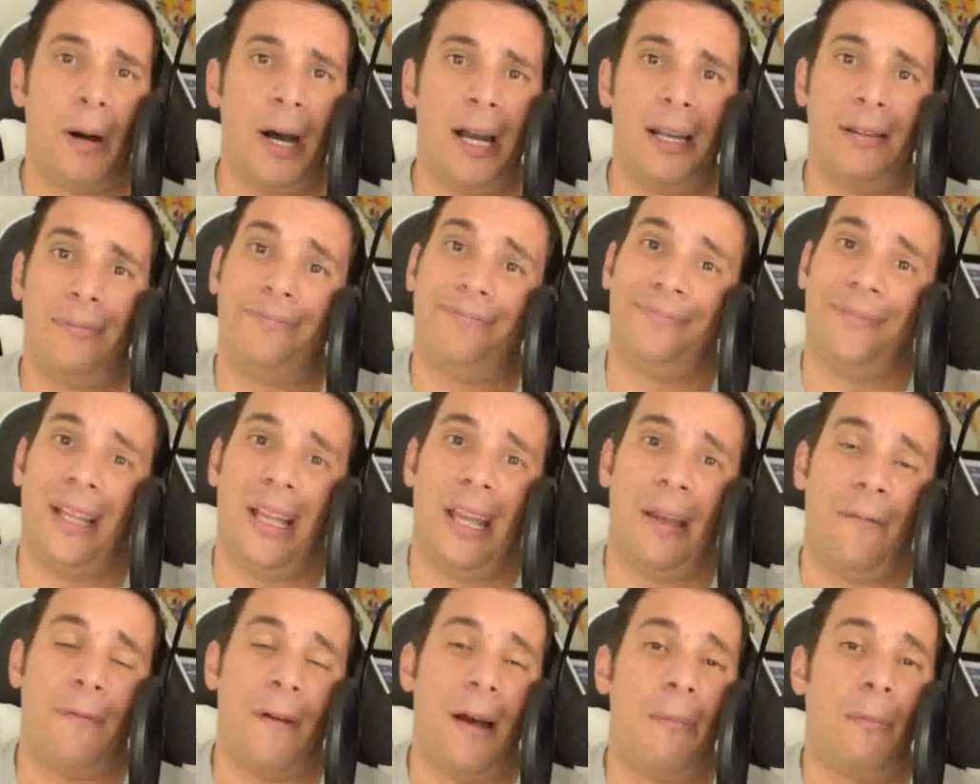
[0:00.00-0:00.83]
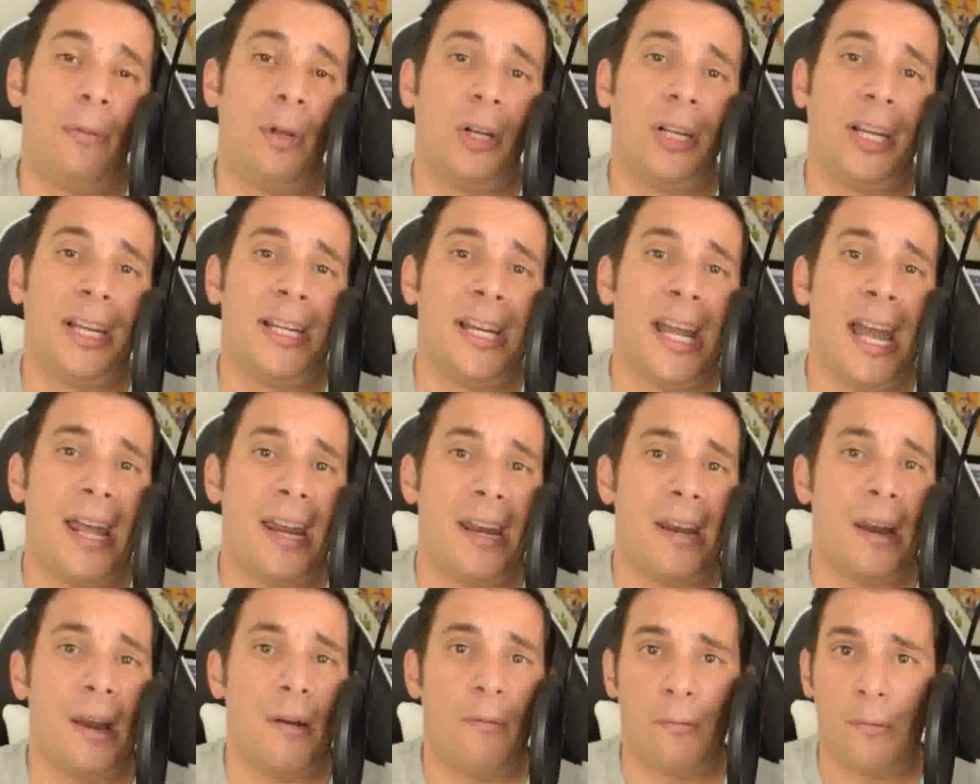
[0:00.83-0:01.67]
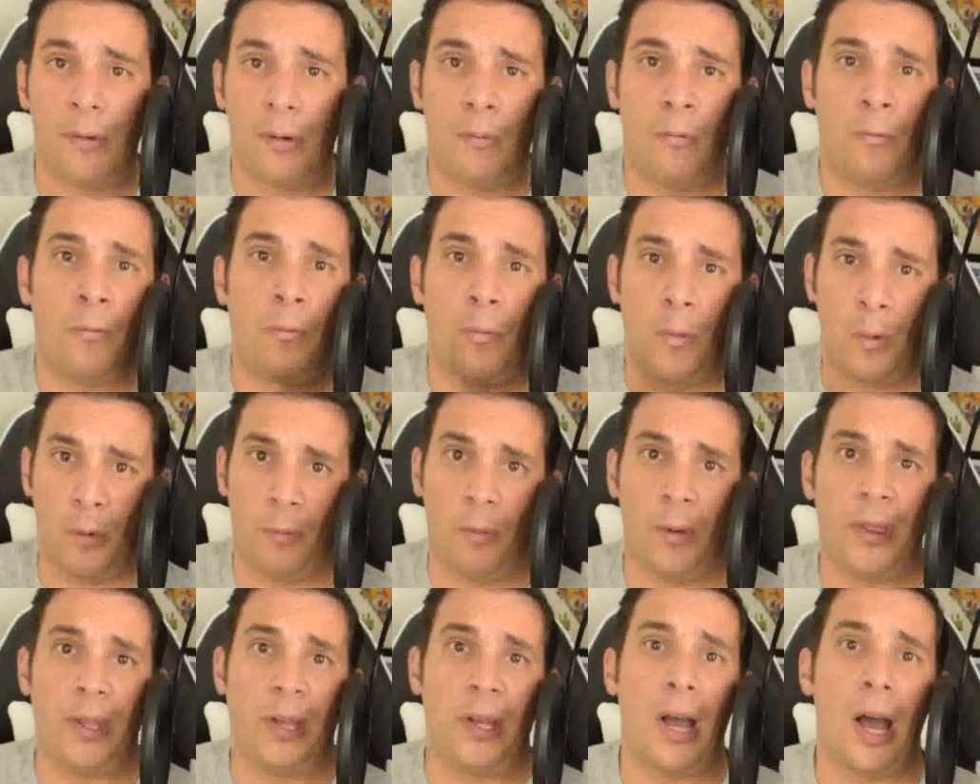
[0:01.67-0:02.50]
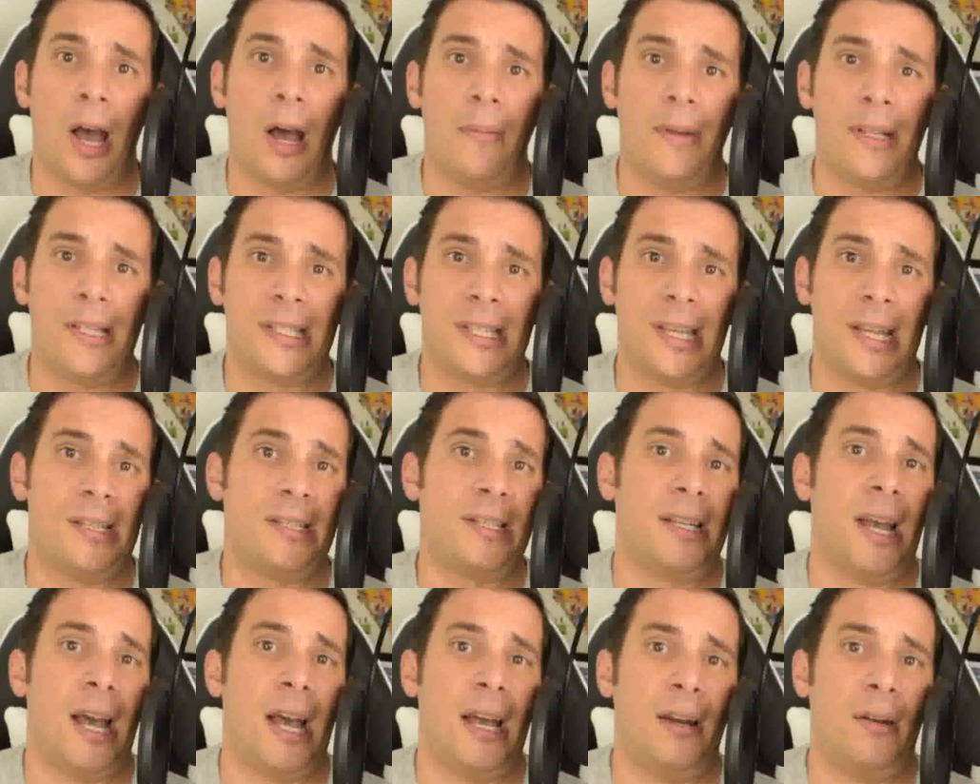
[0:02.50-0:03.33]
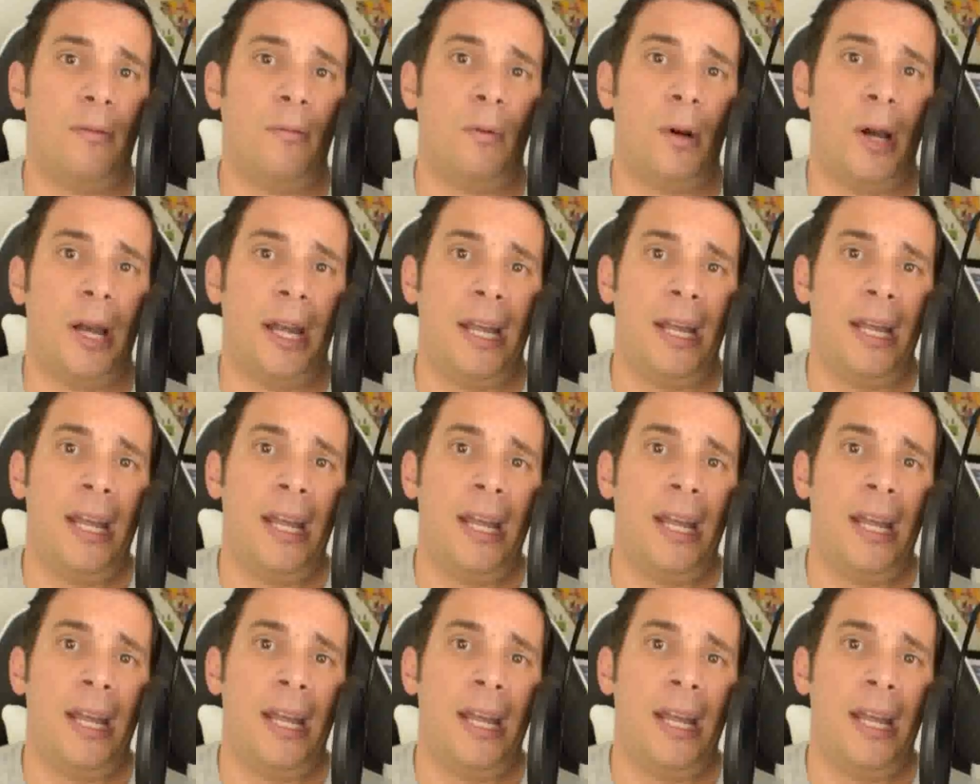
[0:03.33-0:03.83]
But if I'm looking at it with a common sense kind of way,